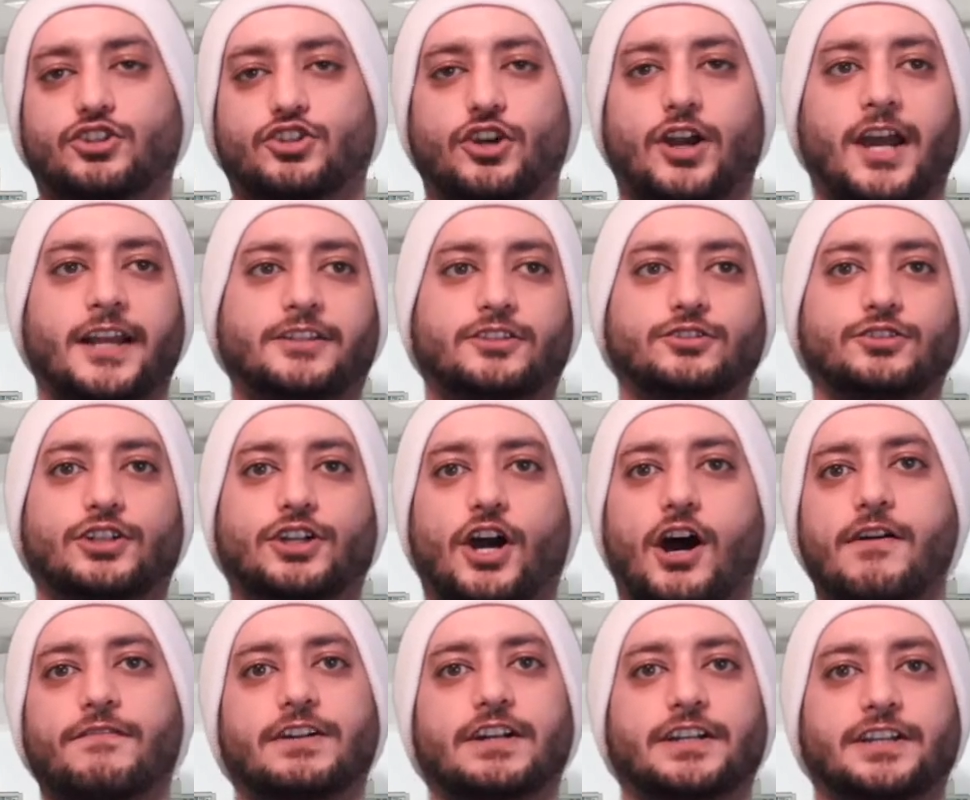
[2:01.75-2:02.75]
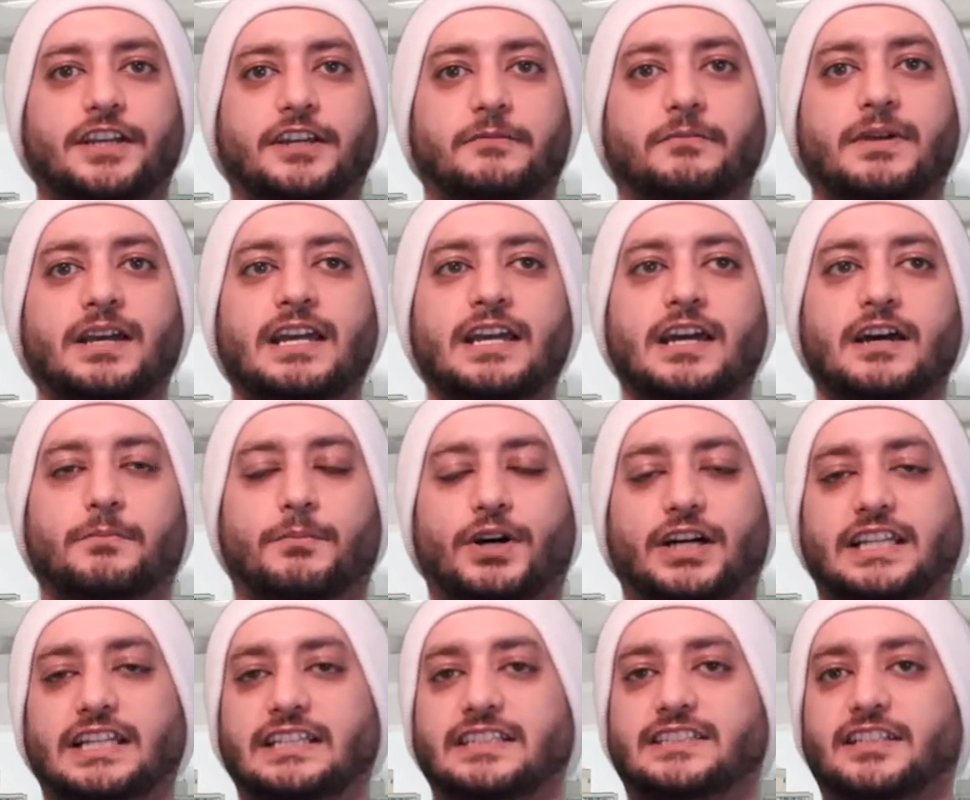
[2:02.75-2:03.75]
try to cover them
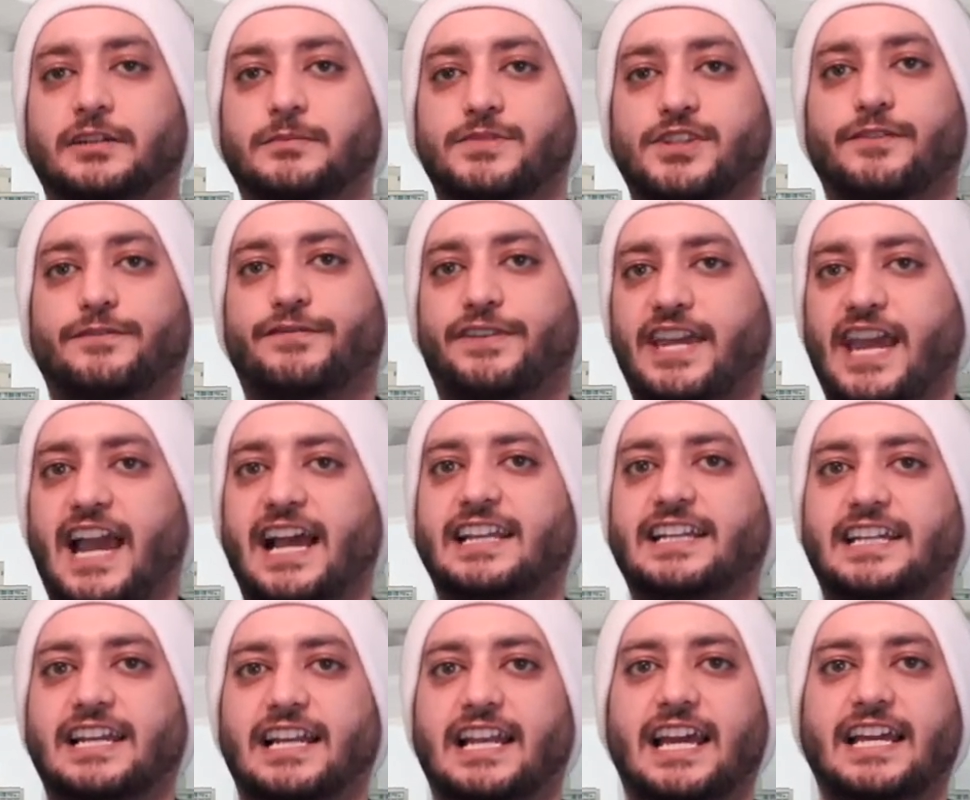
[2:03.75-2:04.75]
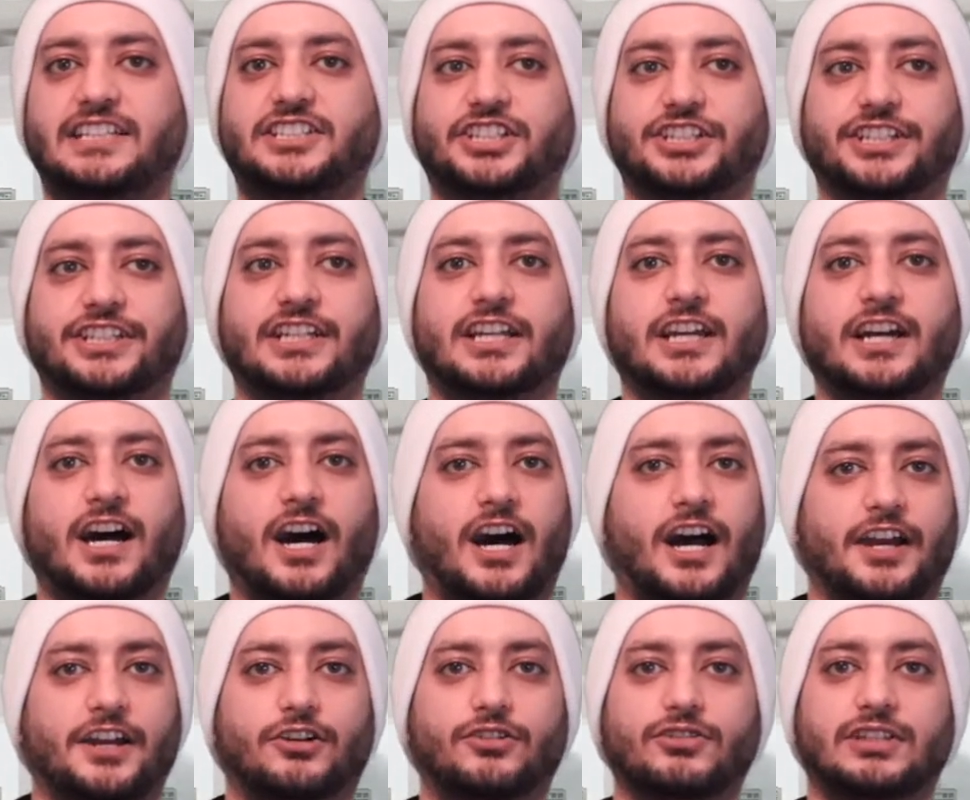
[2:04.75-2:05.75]
but in terms of calculation
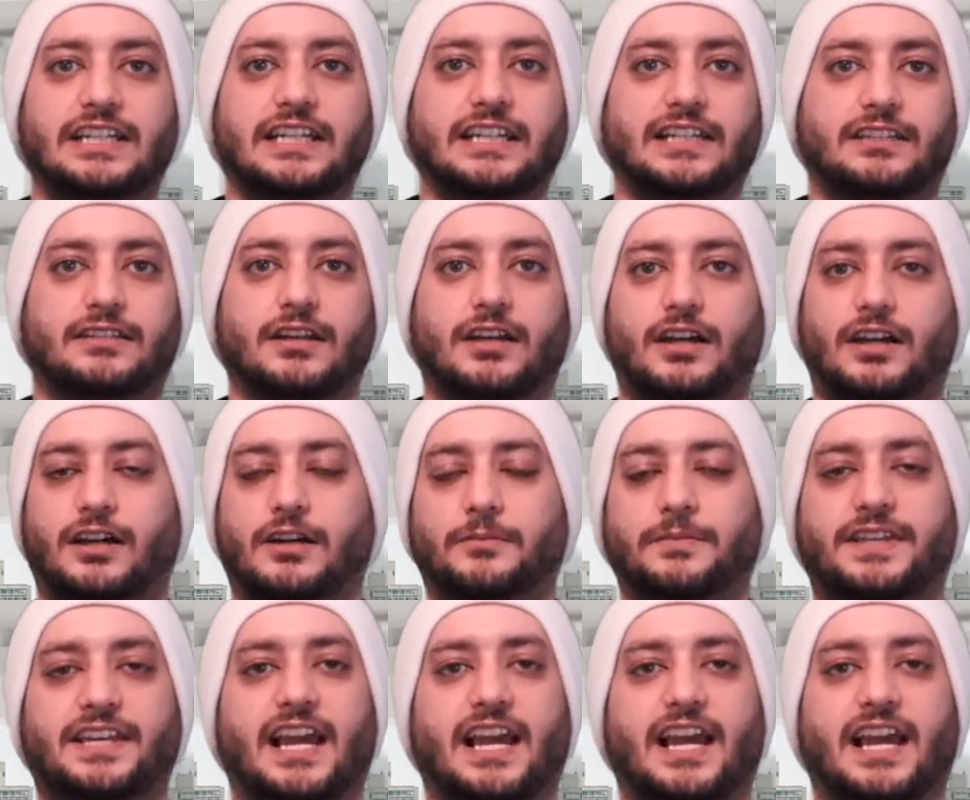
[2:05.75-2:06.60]
I only um,